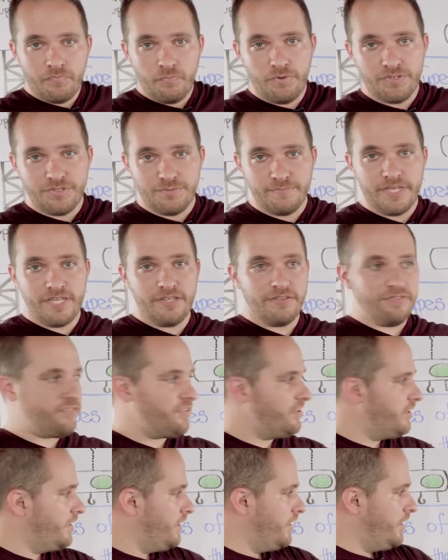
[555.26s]
which
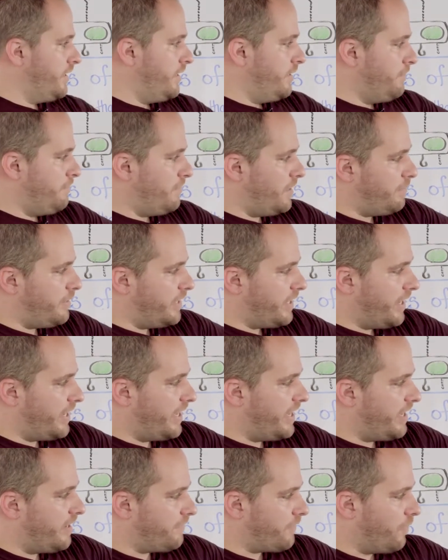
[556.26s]
means maybe
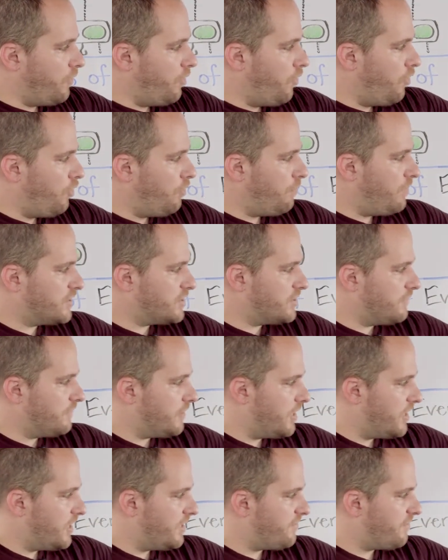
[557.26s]
I have a whole bunch
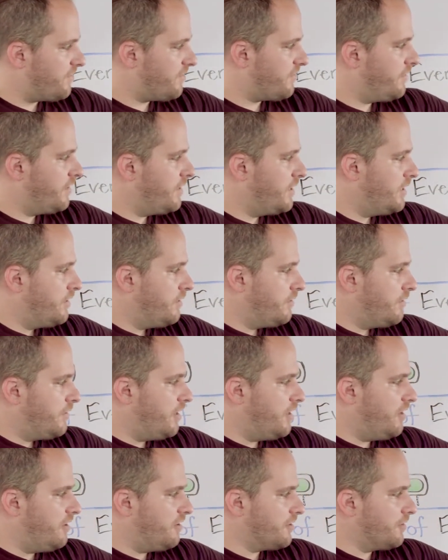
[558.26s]
of lights
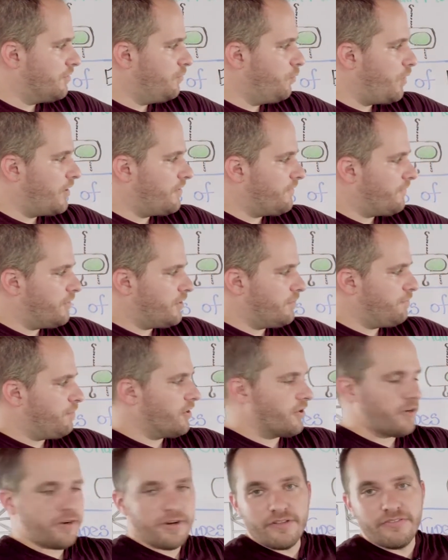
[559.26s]
hung 1 foot
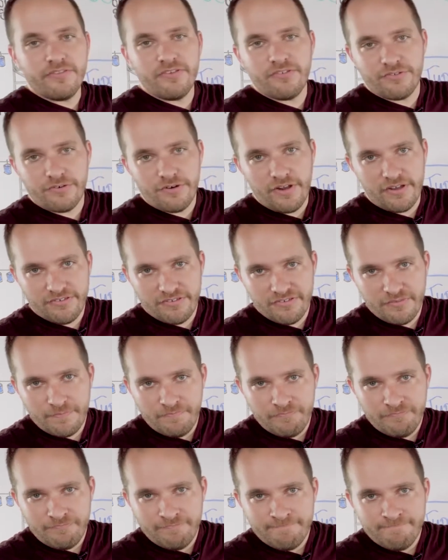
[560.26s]
apart on this truss.
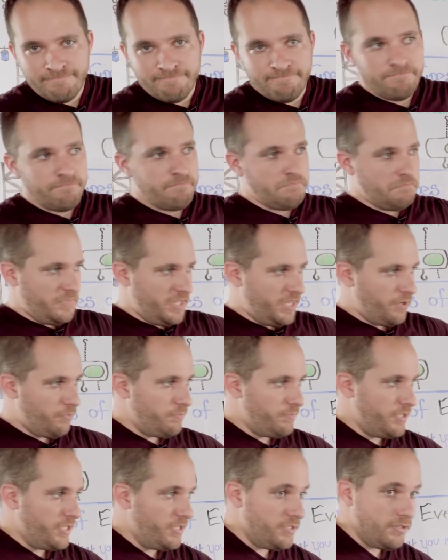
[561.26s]
That
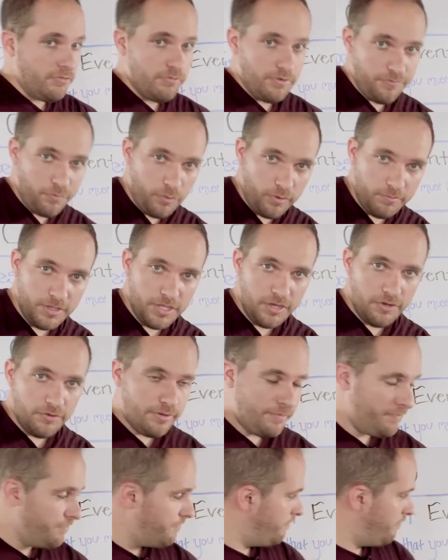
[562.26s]
would be a uniform
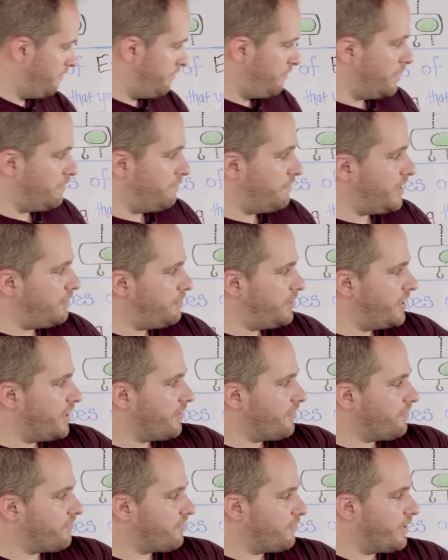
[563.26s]
load. But maybe
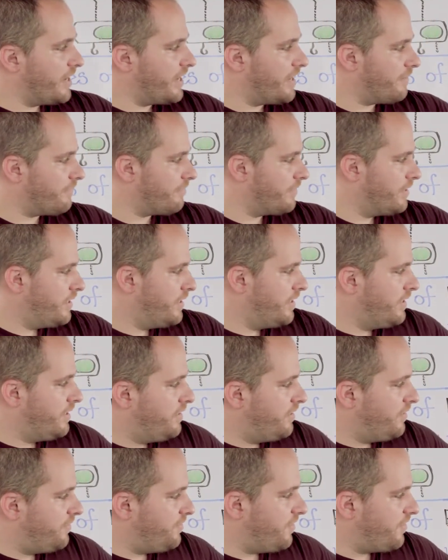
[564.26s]
I also have
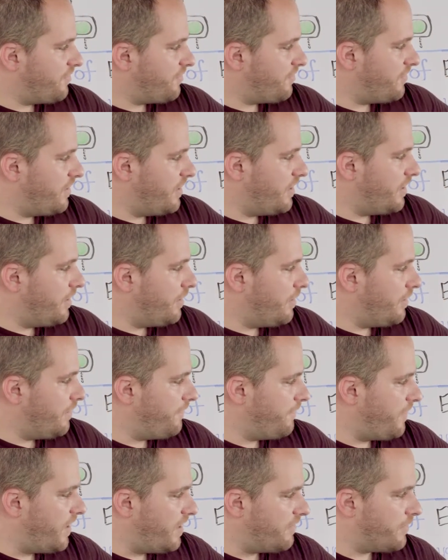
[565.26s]
just a
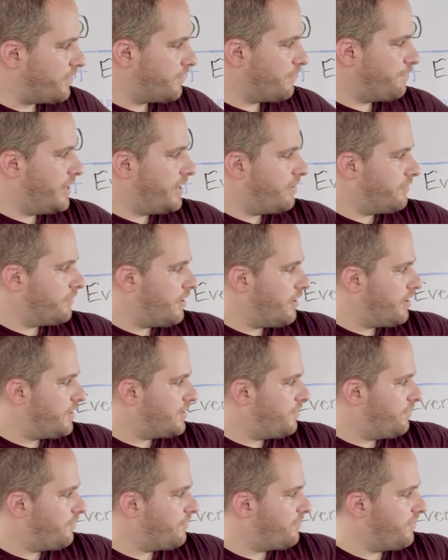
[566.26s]
500-pound
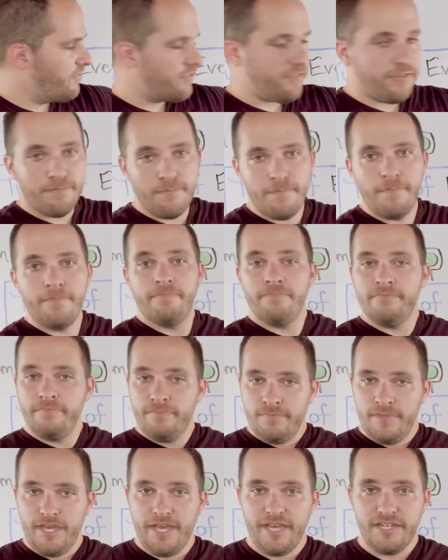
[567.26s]
audio system
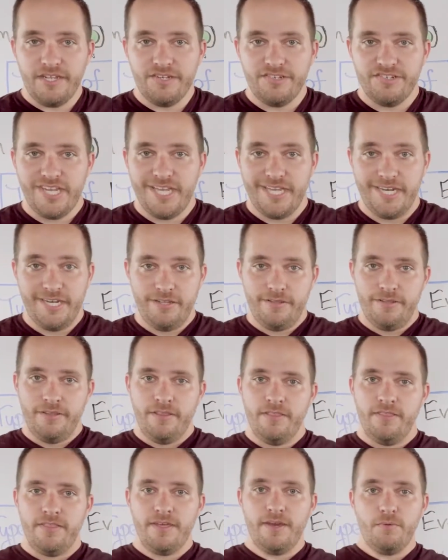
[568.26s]
at each end.
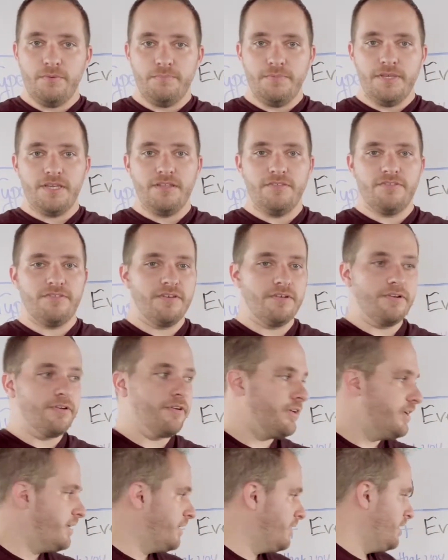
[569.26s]
That would be
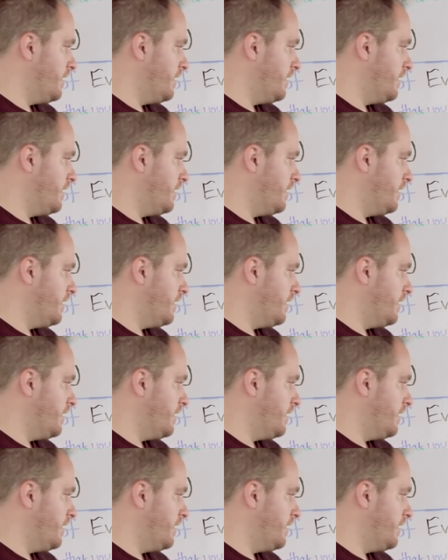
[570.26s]
considered